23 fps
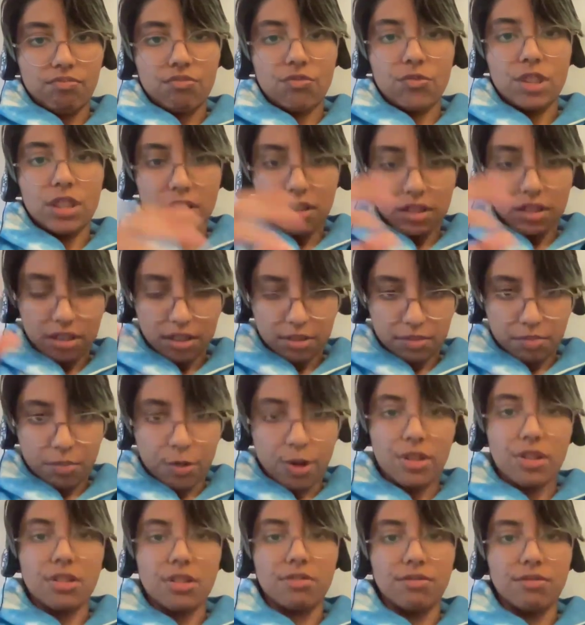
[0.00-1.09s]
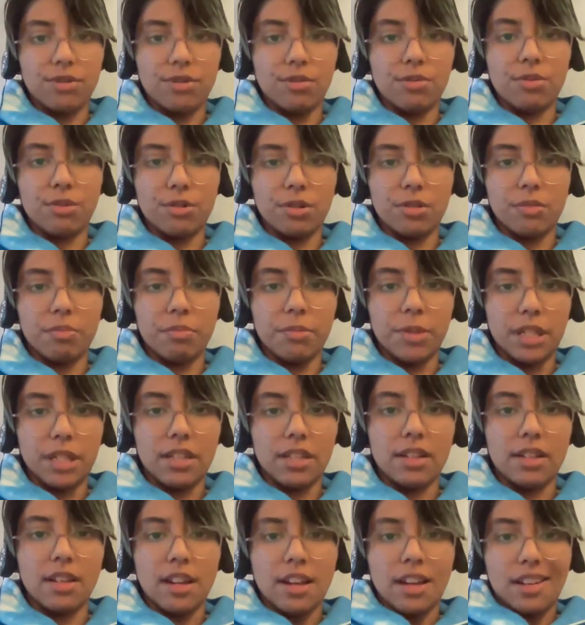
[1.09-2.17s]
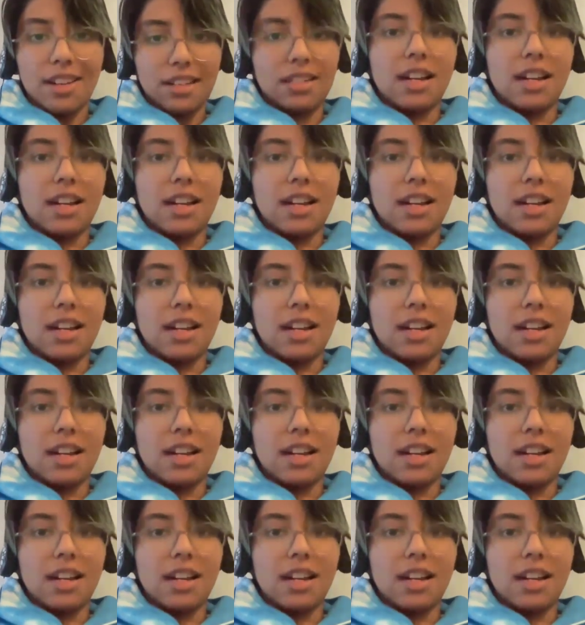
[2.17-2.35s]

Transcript: this point of view could be